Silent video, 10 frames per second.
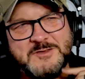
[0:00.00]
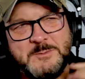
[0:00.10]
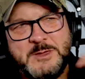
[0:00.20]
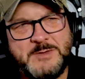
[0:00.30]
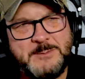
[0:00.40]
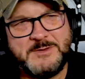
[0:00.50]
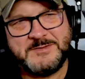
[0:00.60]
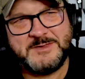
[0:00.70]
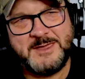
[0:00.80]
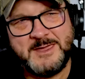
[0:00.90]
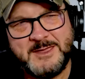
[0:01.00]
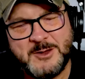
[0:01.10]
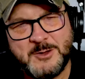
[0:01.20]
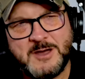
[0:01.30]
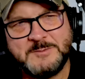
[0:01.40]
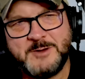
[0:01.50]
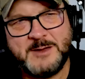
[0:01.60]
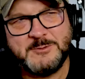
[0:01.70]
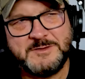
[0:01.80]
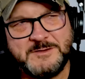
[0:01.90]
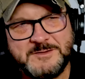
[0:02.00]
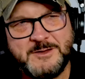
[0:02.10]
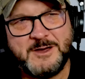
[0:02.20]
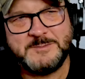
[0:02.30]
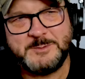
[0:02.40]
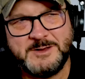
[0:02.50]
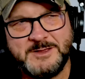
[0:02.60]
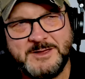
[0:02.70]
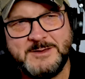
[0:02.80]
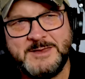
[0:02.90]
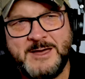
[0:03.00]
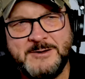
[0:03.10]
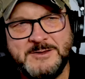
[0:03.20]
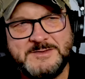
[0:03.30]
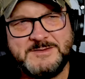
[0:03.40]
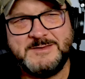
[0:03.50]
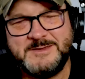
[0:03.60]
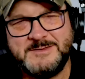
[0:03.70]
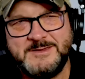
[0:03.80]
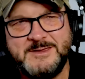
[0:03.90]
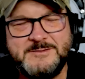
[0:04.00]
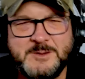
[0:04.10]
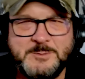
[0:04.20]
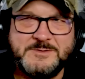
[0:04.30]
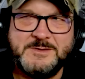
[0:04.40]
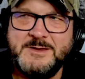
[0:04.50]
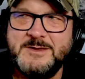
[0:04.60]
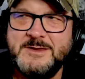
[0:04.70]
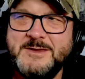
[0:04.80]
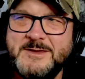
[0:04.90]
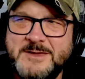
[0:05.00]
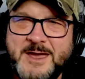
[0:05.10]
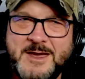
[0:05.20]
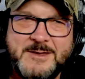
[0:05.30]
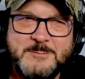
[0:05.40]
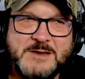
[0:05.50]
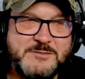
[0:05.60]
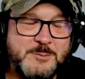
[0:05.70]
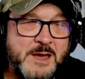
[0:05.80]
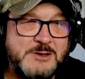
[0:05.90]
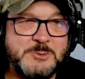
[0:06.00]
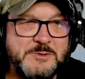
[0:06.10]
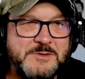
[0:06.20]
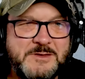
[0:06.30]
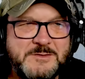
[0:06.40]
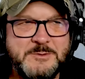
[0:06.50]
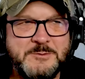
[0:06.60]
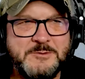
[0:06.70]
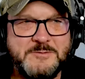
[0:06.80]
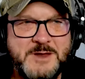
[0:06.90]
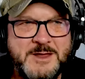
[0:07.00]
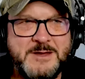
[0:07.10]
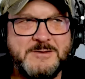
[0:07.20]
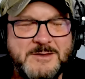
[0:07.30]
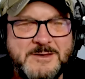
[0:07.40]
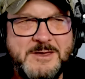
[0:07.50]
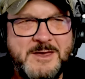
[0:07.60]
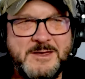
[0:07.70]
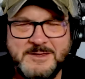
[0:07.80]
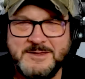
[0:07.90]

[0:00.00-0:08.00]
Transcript: used to be PPC, cost per acquisition, cost per click. Now it's TTT, triple T. Yeah, my triple T is through the roof right now. Yeah.